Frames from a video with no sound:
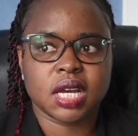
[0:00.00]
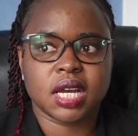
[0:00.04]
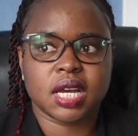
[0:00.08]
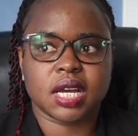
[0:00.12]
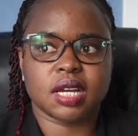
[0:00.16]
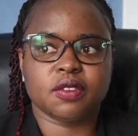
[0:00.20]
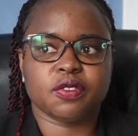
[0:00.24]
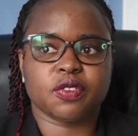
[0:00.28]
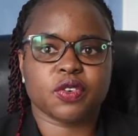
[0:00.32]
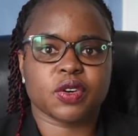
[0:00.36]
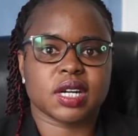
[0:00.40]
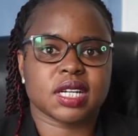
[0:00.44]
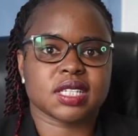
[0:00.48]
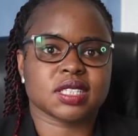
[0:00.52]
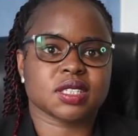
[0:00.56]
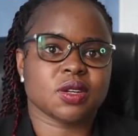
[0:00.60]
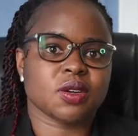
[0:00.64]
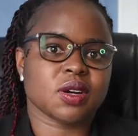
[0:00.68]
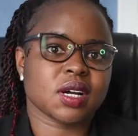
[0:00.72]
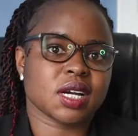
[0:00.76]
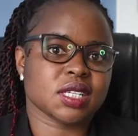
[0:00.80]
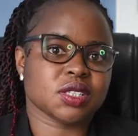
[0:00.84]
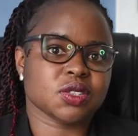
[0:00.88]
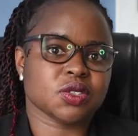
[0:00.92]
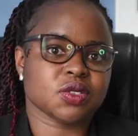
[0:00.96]
And for as
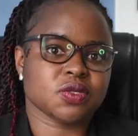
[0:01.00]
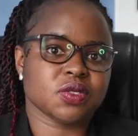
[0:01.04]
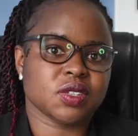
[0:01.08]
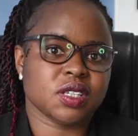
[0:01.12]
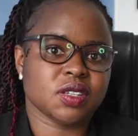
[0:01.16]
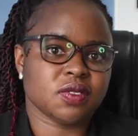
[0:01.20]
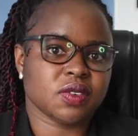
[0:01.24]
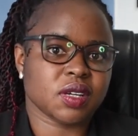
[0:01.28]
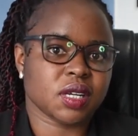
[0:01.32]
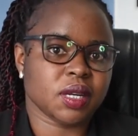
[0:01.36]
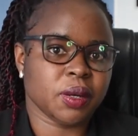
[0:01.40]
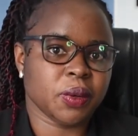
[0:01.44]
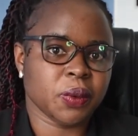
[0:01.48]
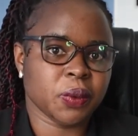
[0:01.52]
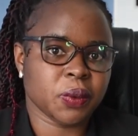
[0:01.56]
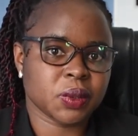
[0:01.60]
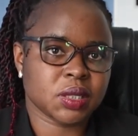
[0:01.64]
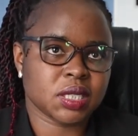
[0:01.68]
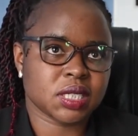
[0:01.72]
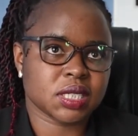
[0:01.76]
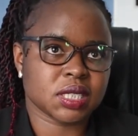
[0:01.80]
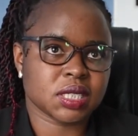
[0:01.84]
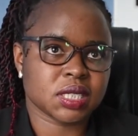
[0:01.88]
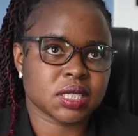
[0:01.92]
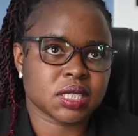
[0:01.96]
long as you've given
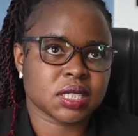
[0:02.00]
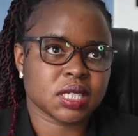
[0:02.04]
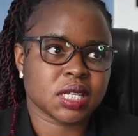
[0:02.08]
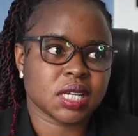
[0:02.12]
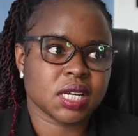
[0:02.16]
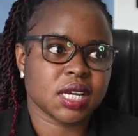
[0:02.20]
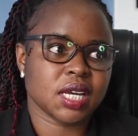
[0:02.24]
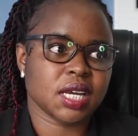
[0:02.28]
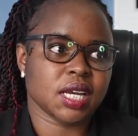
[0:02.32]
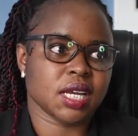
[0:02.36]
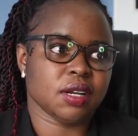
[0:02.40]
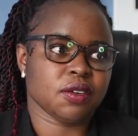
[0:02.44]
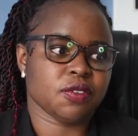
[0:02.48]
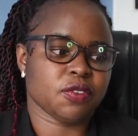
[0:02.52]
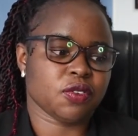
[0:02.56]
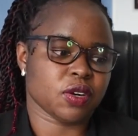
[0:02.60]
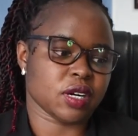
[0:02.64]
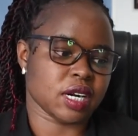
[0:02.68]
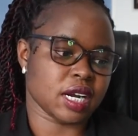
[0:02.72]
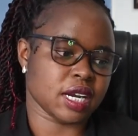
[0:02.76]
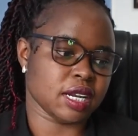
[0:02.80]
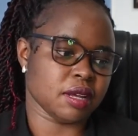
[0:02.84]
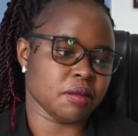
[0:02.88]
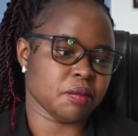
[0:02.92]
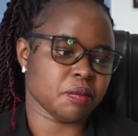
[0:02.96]
notice, and for
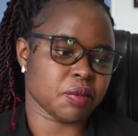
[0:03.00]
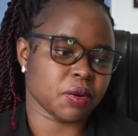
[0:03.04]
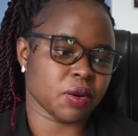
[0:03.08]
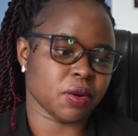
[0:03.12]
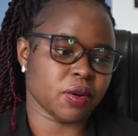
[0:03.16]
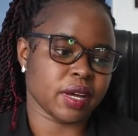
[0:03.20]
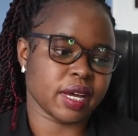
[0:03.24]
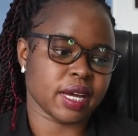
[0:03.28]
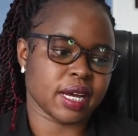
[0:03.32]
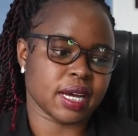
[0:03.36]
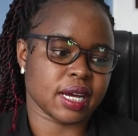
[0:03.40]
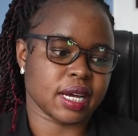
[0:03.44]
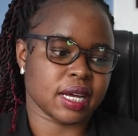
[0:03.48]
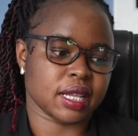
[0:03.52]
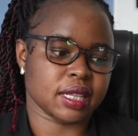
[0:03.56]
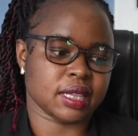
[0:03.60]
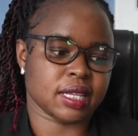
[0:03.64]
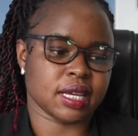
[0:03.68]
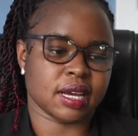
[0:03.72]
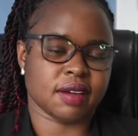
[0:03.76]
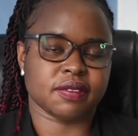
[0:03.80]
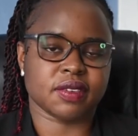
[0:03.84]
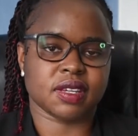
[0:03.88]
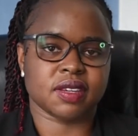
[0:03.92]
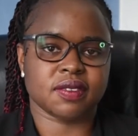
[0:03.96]
an employer,
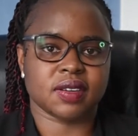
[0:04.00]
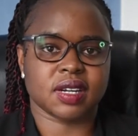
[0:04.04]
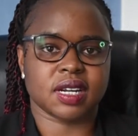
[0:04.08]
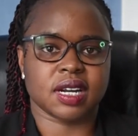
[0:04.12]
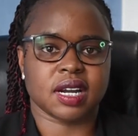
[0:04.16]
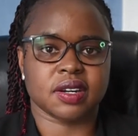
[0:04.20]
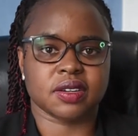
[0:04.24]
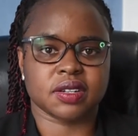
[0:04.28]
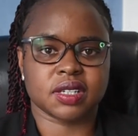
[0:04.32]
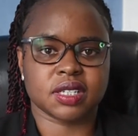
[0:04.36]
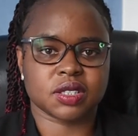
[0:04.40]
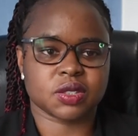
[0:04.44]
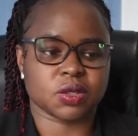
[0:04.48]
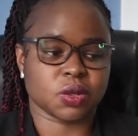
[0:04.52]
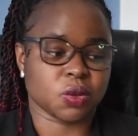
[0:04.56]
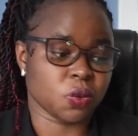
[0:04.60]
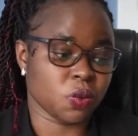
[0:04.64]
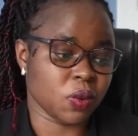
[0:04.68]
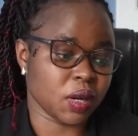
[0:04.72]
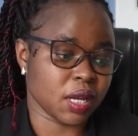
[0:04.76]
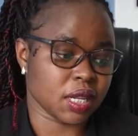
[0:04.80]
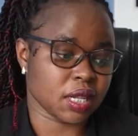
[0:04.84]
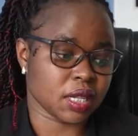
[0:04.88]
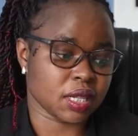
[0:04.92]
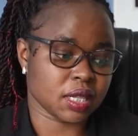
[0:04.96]
they have given a reason,
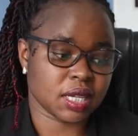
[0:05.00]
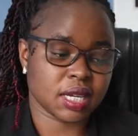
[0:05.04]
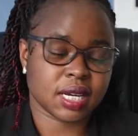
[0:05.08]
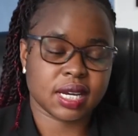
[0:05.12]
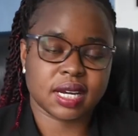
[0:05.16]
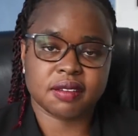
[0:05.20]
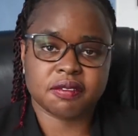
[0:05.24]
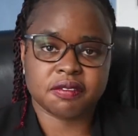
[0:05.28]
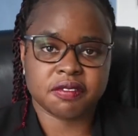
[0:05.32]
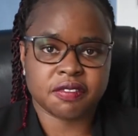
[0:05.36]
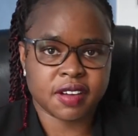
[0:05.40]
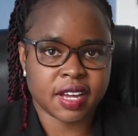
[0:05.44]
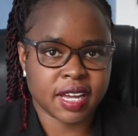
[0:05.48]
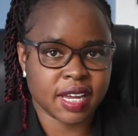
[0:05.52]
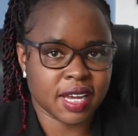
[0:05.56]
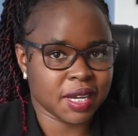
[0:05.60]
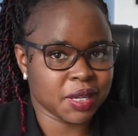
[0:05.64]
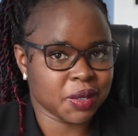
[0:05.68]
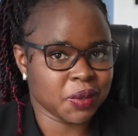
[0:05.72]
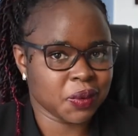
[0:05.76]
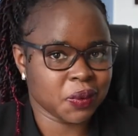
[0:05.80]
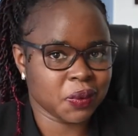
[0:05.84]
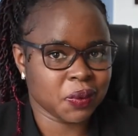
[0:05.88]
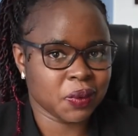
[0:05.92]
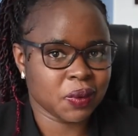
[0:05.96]
well, they can fire
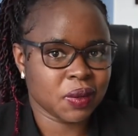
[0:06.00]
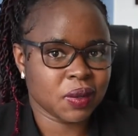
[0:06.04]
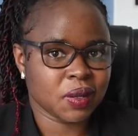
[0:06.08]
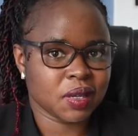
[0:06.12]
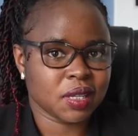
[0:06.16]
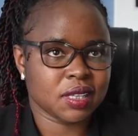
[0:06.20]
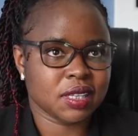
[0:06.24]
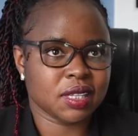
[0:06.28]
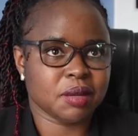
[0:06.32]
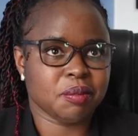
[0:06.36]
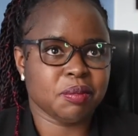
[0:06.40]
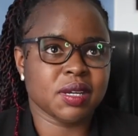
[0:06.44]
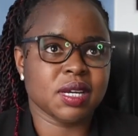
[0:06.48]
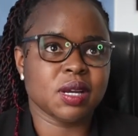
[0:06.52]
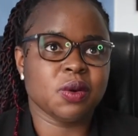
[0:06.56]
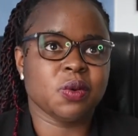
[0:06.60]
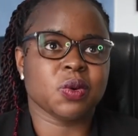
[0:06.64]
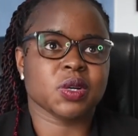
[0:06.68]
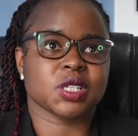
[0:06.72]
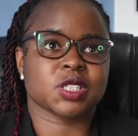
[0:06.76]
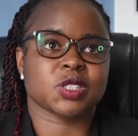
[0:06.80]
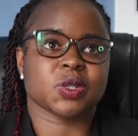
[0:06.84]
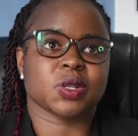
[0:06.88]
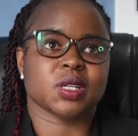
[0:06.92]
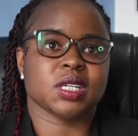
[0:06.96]
you. The big
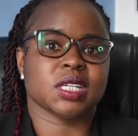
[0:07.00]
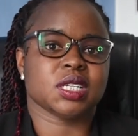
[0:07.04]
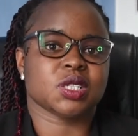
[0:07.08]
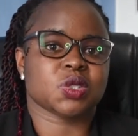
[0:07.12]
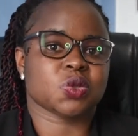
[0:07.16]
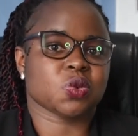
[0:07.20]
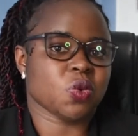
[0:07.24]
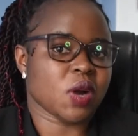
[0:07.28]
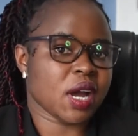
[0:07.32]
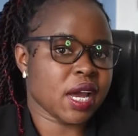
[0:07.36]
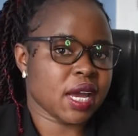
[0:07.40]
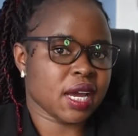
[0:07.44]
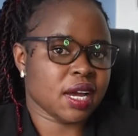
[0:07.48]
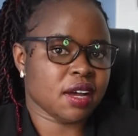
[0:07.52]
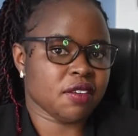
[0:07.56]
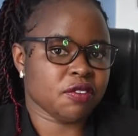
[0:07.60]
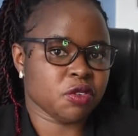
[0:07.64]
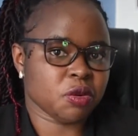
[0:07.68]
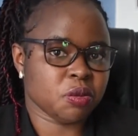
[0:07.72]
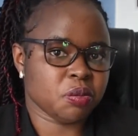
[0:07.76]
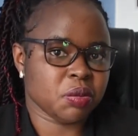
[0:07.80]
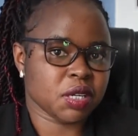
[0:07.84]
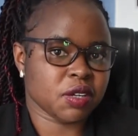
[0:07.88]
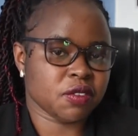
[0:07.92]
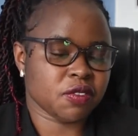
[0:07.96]
question is, why have
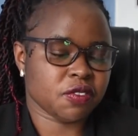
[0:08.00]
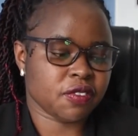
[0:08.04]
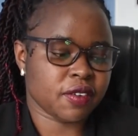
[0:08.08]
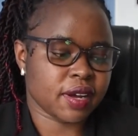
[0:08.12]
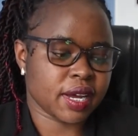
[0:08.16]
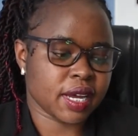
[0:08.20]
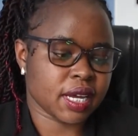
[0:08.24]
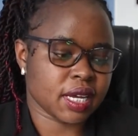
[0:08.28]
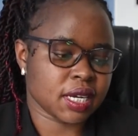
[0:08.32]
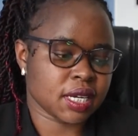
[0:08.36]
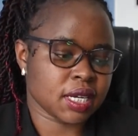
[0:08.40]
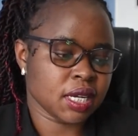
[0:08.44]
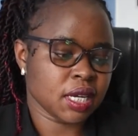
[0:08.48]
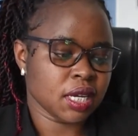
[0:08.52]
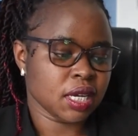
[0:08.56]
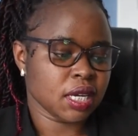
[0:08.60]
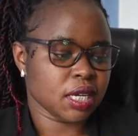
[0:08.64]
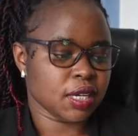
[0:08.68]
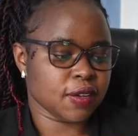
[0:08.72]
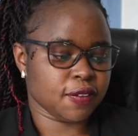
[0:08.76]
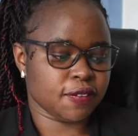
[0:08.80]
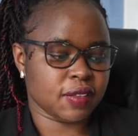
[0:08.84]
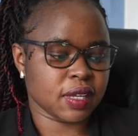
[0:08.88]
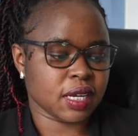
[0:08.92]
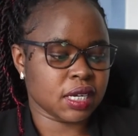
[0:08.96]
you been fired?
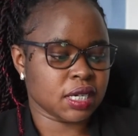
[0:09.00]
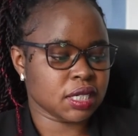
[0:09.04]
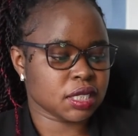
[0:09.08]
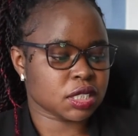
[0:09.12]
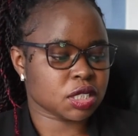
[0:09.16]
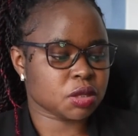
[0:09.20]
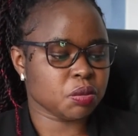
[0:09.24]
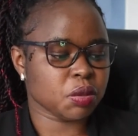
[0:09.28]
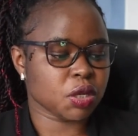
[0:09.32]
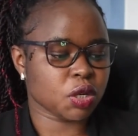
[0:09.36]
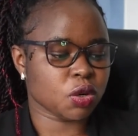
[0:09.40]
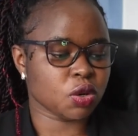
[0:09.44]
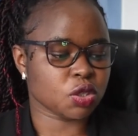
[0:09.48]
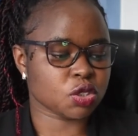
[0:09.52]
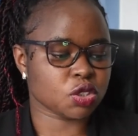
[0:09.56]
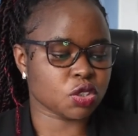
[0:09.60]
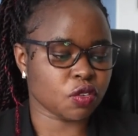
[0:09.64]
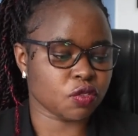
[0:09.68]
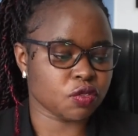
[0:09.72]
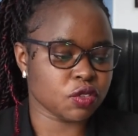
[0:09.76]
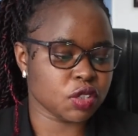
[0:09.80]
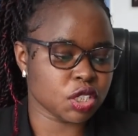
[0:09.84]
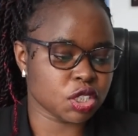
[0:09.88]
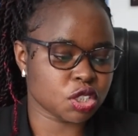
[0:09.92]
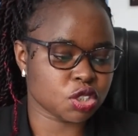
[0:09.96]
If then it's because
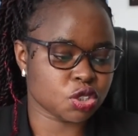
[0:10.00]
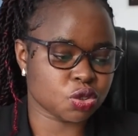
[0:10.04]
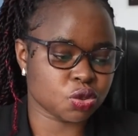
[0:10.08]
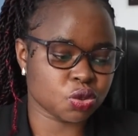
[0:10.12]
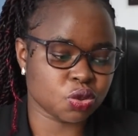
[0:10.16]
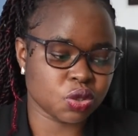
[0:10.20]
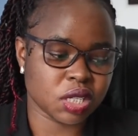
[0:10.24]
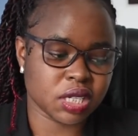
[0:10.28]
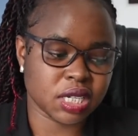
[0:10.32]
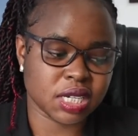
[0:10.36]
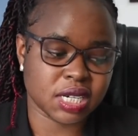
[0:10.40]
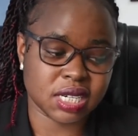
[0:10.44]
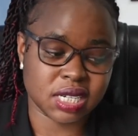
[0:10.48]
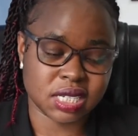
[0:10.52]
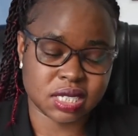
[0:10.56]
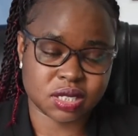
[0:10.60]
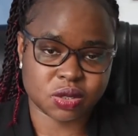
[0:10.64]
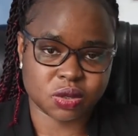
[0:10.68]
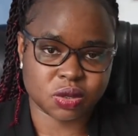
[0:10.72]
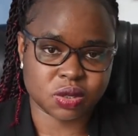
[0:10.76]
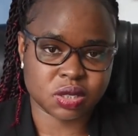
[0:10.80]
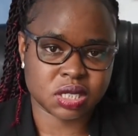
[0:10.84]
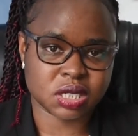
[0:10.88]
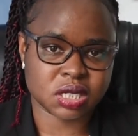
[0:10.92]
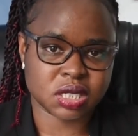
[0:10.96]
of these two
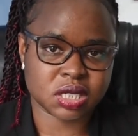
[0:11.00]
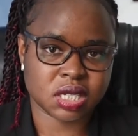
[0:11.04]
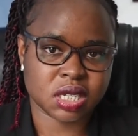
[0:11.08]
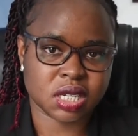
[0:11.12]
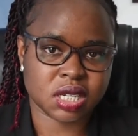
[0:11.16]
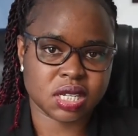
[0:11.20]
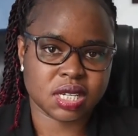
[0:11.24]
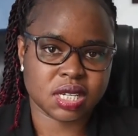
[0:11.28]
reasons,